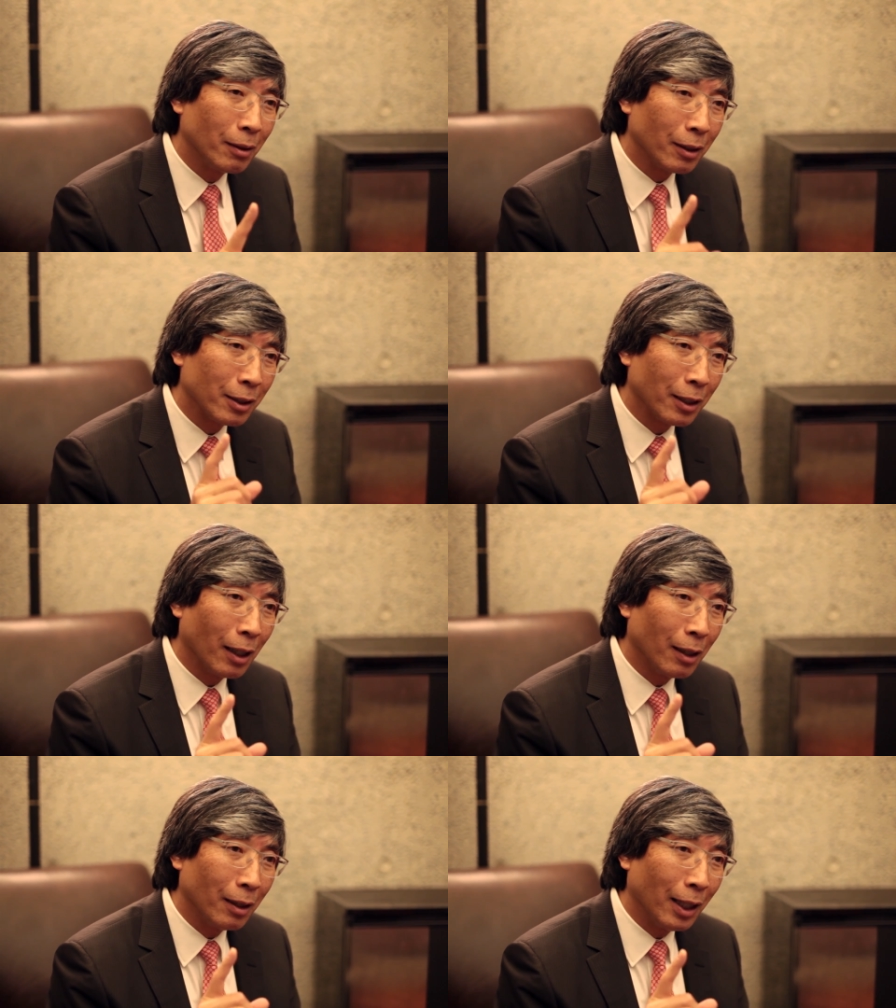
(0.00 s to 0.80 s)
the
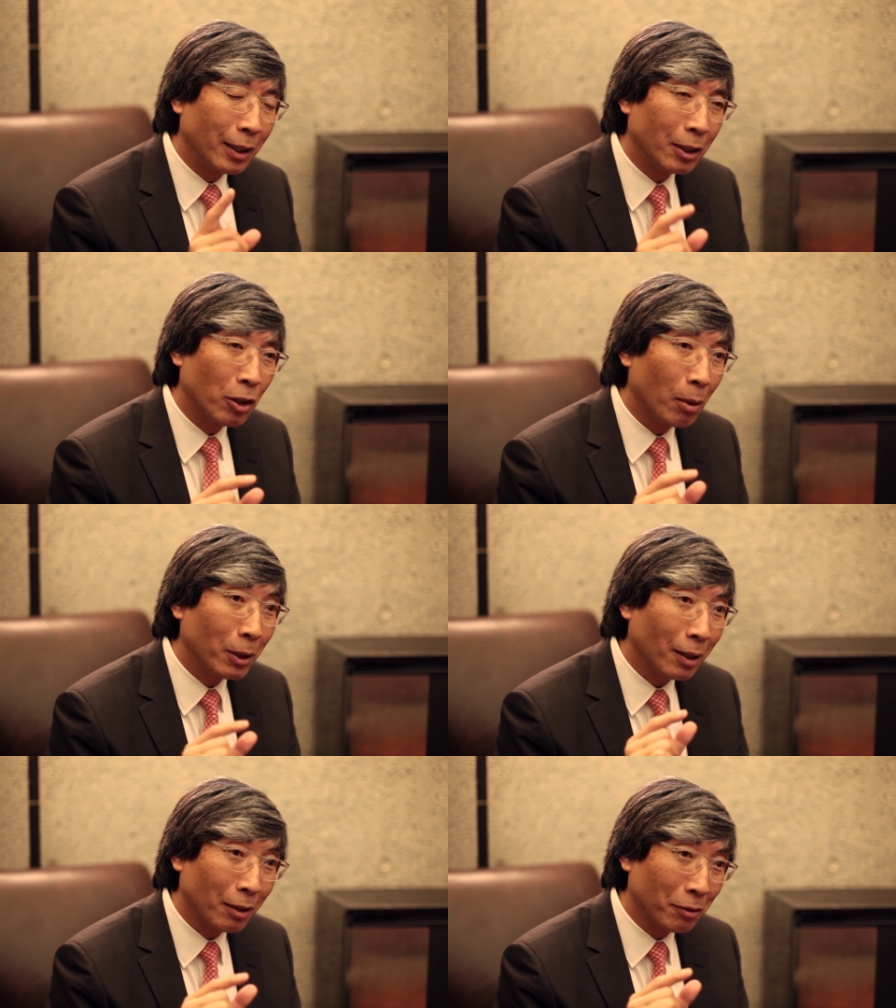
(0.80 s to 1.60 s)
cell at the
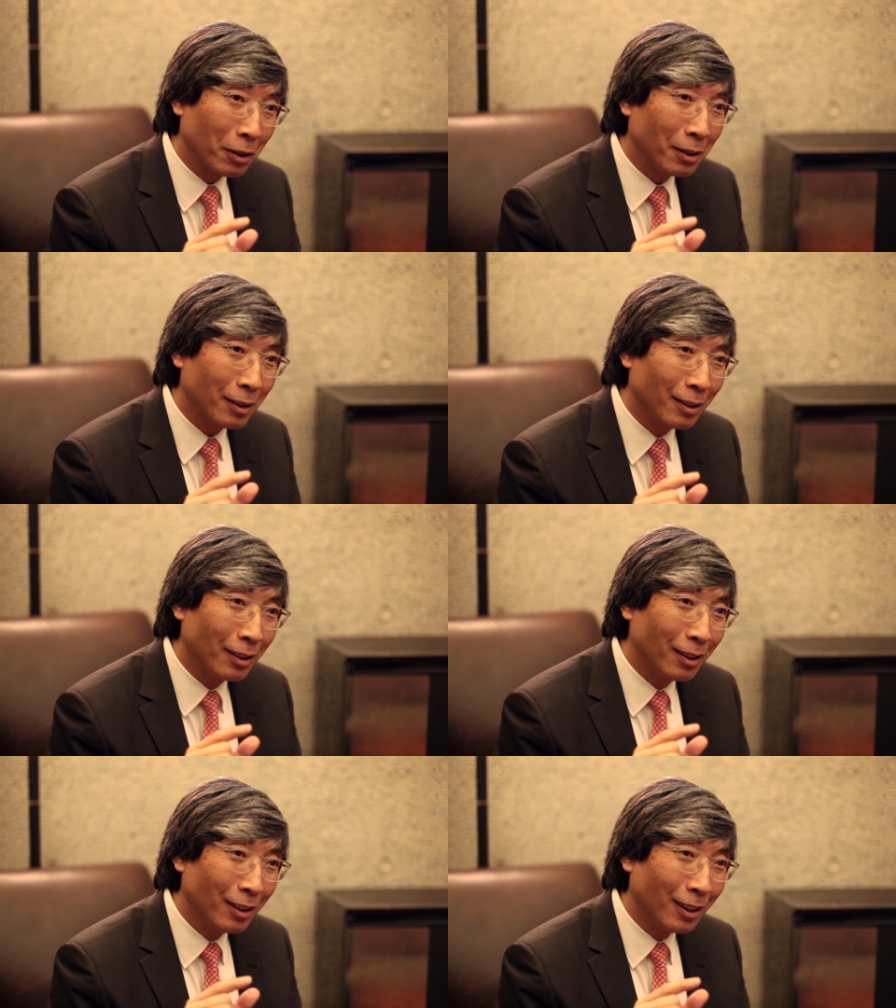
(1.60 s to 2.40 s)
atomic level
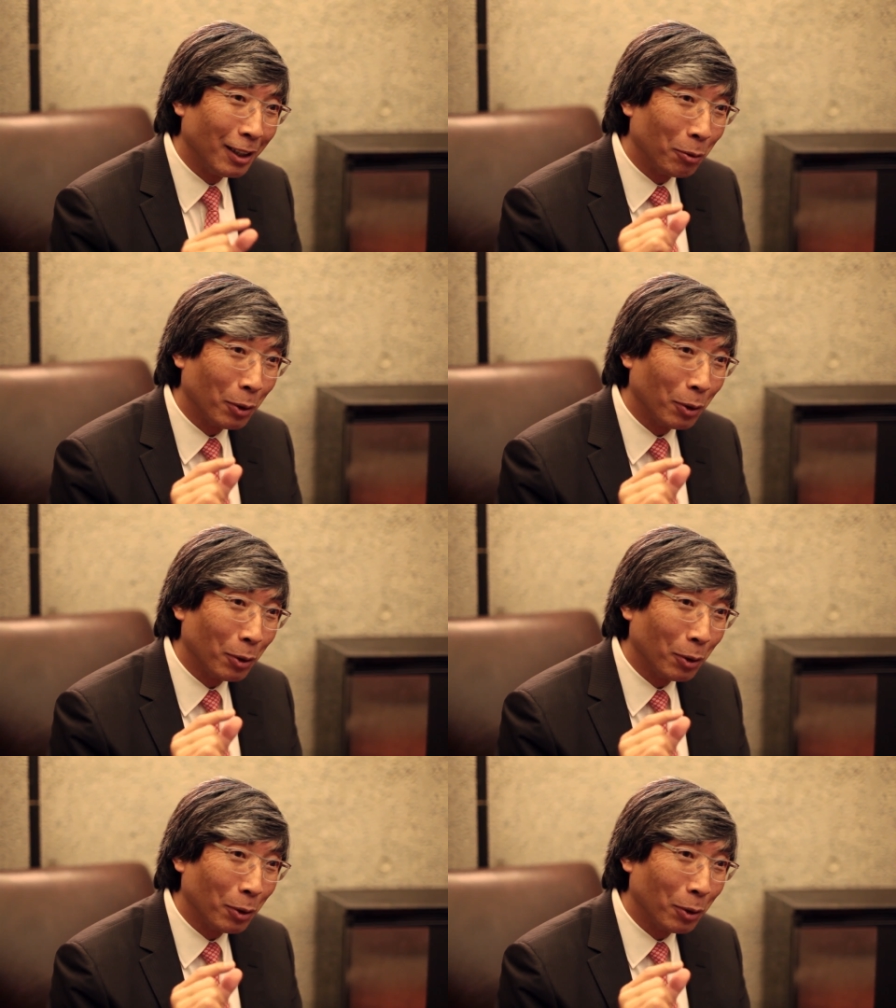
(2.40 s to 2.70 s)
in